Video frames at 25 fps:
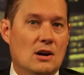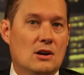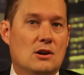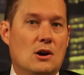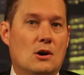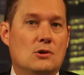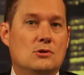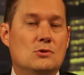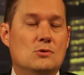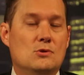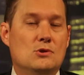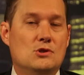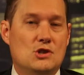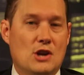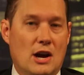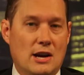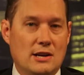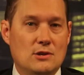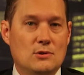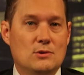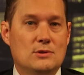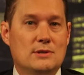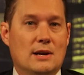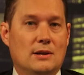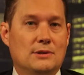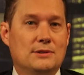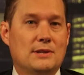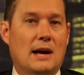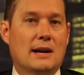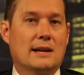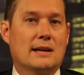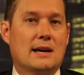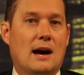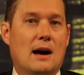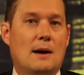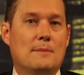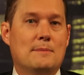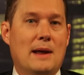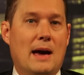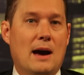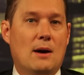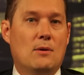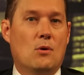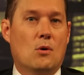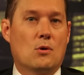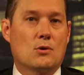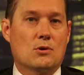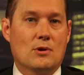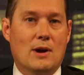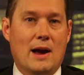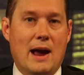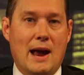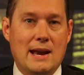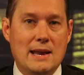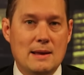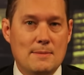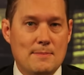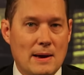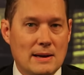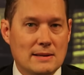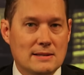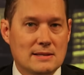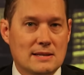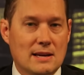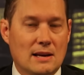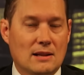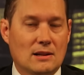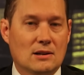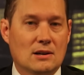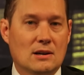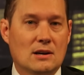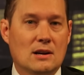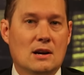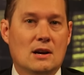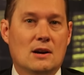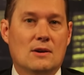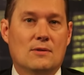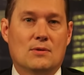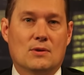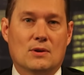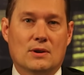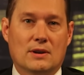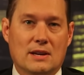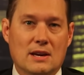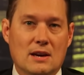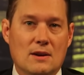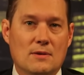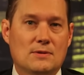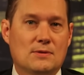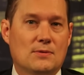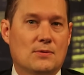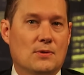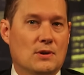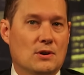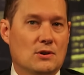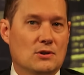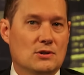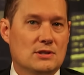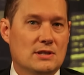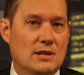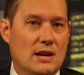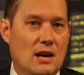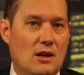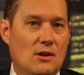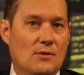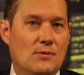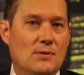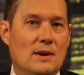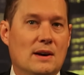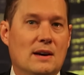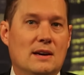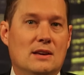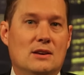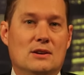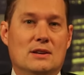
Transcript: Go to GENUCEL.com now. Order any bestseller for a gift for yourself.